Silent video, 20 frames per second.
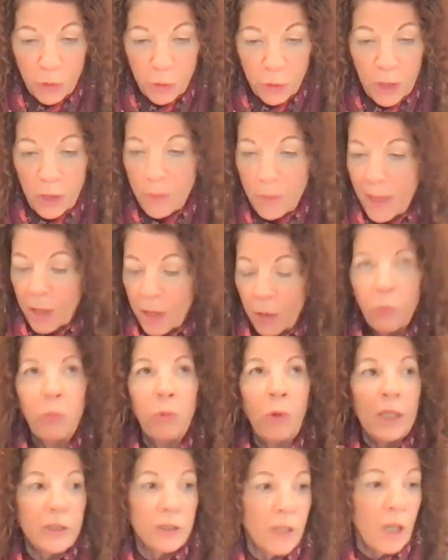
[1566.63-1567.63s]
joy no matter
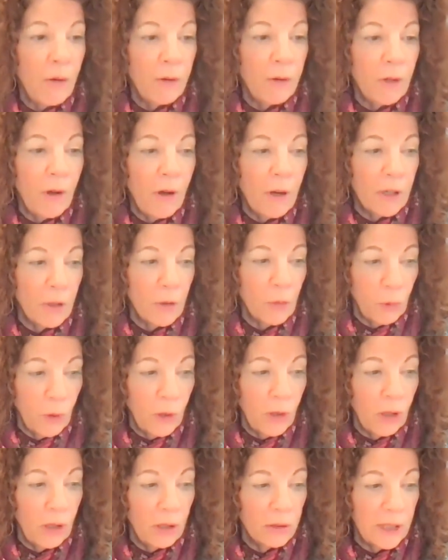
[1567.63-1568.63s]
what's going on in the
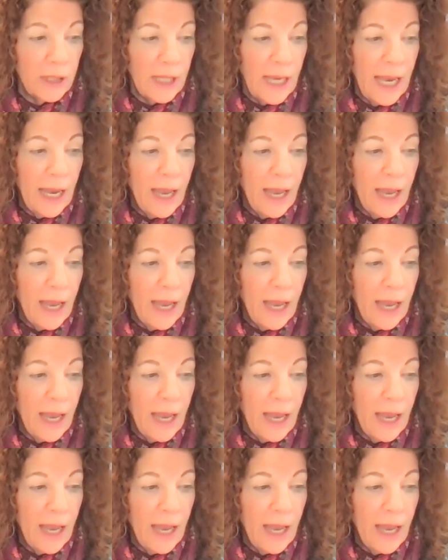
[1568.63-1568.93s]
world